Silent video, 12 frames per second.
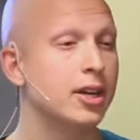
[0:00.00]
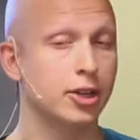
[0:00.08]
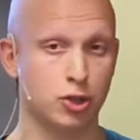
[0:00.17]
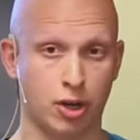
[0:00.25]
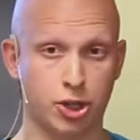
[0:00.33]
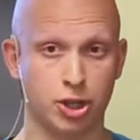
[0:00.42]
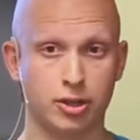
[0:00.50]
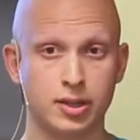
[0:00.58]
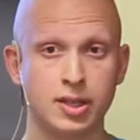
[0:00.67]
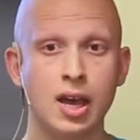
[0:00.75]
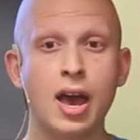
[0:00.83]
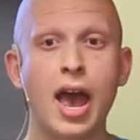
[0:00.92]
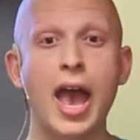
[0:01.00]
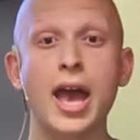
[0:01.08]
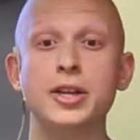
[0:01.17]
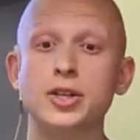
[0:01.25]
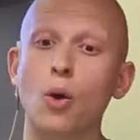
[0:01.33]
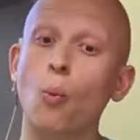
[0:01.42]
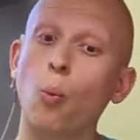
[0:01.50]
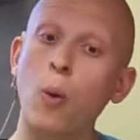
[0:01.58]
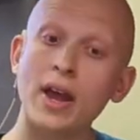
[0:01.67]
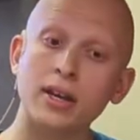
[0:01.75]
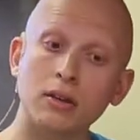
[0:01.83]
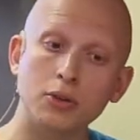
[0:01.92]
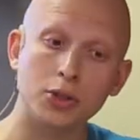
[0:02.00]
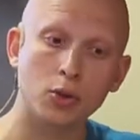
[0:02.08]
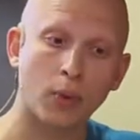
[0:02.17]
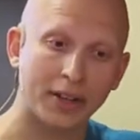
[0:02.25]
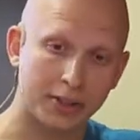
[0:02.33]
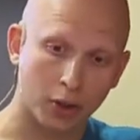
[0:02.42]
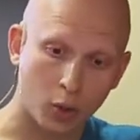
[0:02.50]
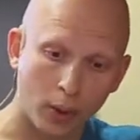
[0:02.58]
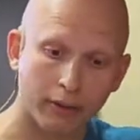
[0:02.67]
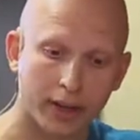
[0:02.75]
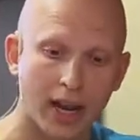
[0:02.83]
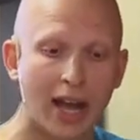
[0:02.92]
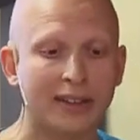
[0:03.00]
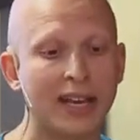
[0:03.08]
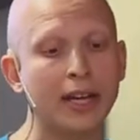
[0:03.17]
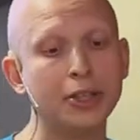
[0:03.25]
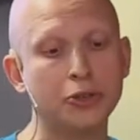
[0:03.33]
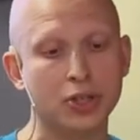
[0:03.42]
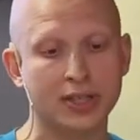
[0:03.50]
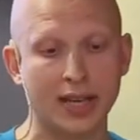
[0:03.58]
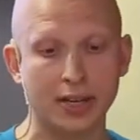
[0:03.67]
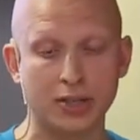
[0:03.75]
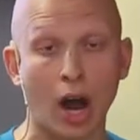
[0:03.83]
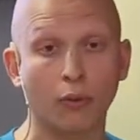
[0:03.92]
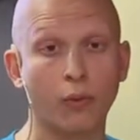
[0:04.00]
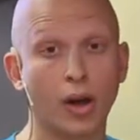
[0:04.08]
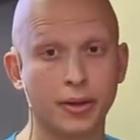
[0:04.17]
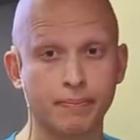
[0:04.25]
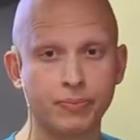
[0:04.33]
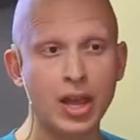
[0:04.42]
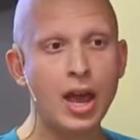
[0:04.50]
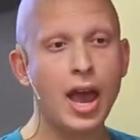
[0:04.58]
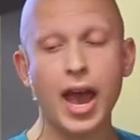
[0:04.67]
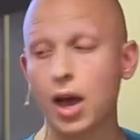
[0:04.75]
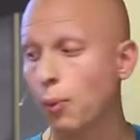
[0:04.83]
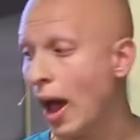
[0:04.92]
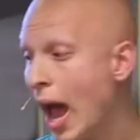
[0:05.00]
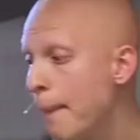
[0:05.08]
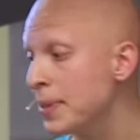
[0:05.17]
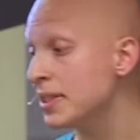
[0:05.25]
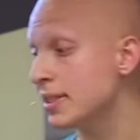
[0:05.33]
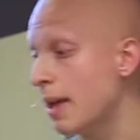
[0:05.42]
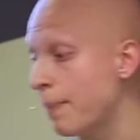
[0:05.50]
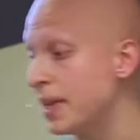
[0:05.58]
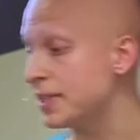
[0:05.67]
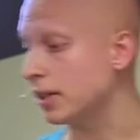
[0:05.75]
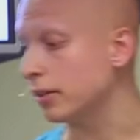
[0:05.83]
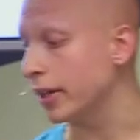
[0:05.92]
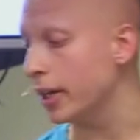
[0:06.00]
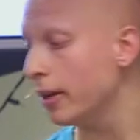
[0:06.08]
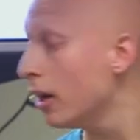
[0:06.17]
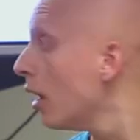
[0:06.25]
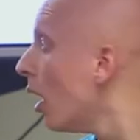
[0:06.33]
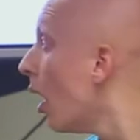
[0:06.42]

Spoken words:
data structures, and when you write your query, at the end you just say .run. And what happens is that basically